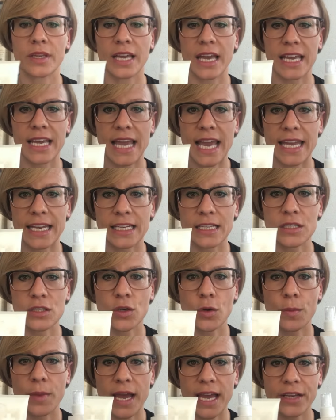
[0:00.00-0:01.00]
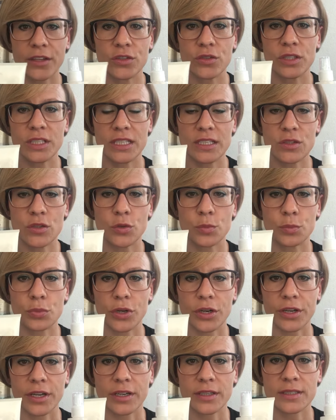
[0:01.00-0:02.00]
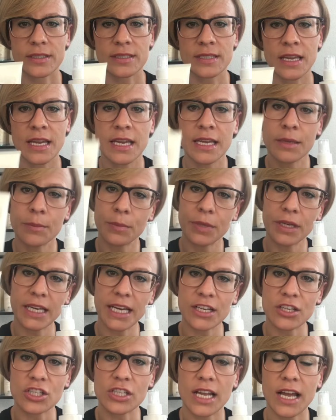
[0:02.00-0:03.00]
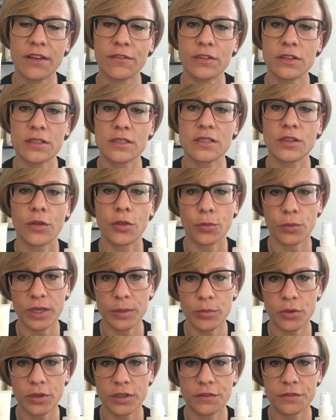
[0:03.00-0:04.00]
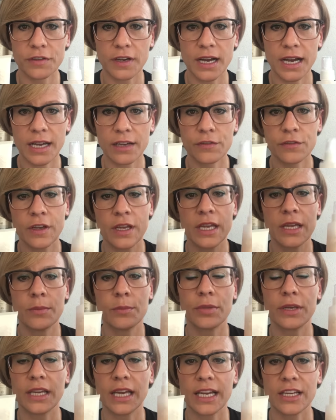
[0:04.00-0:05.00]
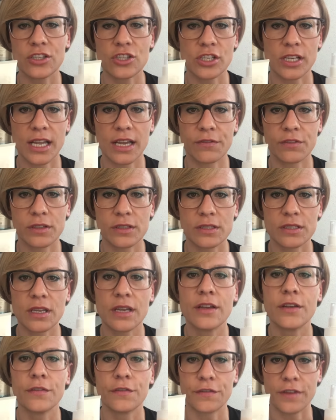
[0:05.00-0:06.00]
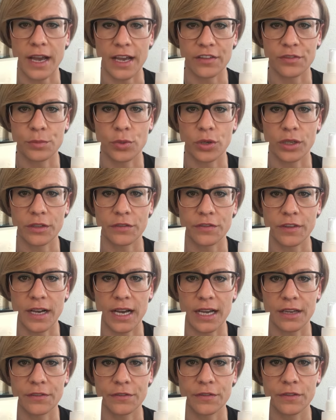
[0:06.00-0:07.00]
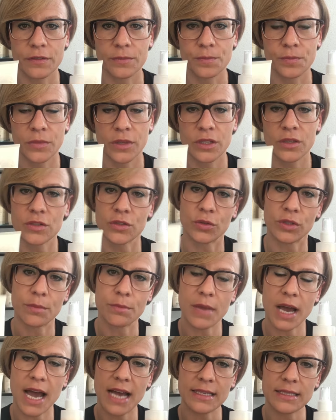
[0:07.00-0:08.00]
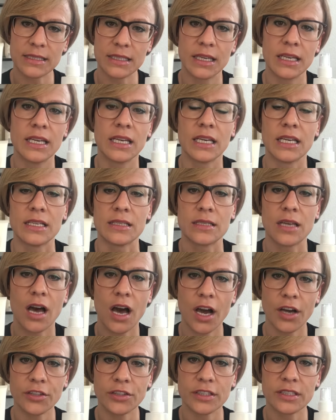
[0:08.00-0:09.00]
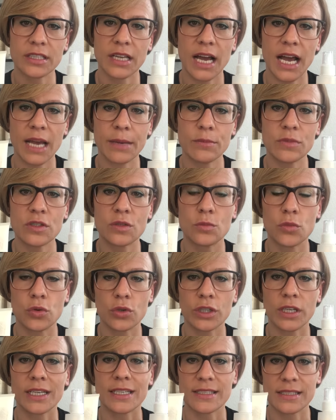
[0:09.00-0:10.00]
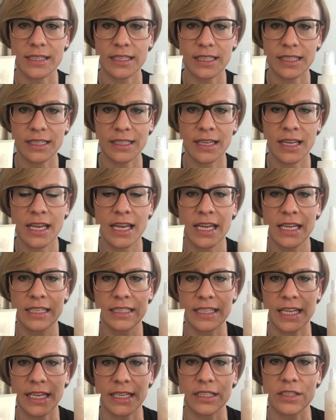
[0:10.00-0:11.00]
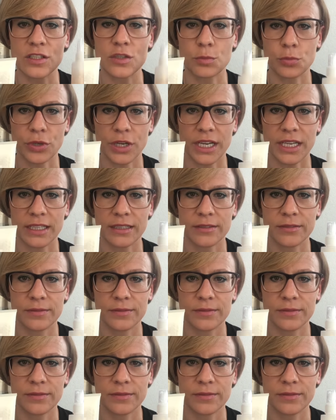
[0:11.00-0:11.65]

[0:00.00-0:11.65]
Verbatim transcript: again, let's go back to these two products. pH levels 3.5, pH levels 5.5. So the mask is 100 times more acidic than the spray.